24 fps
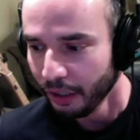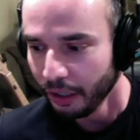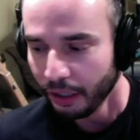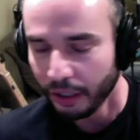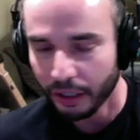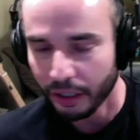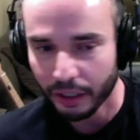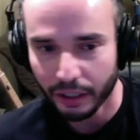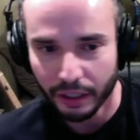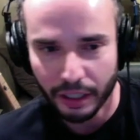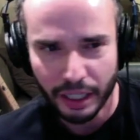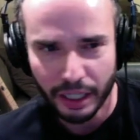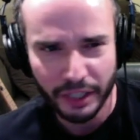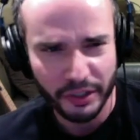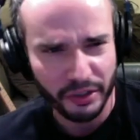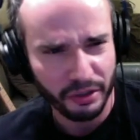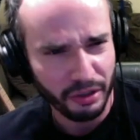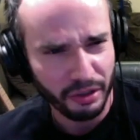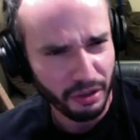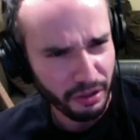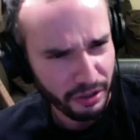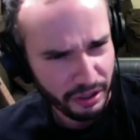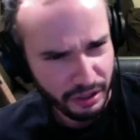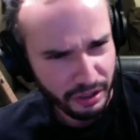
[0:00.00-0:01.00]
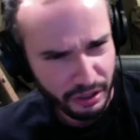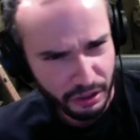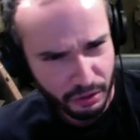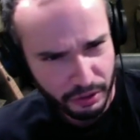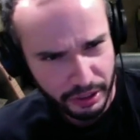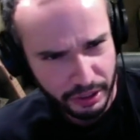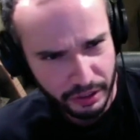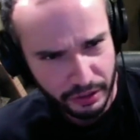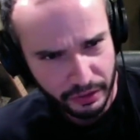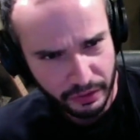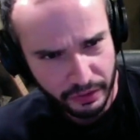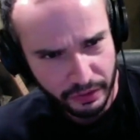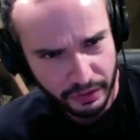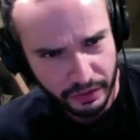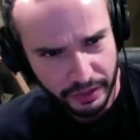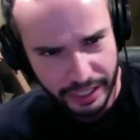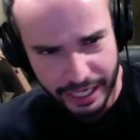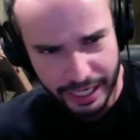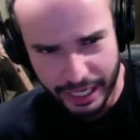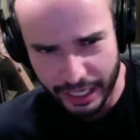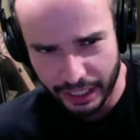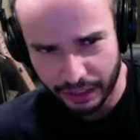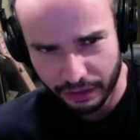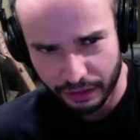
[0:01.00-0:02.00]
I started doing
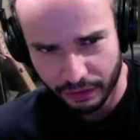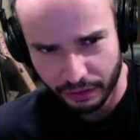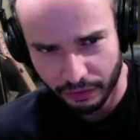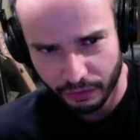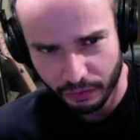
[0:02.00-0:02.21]
that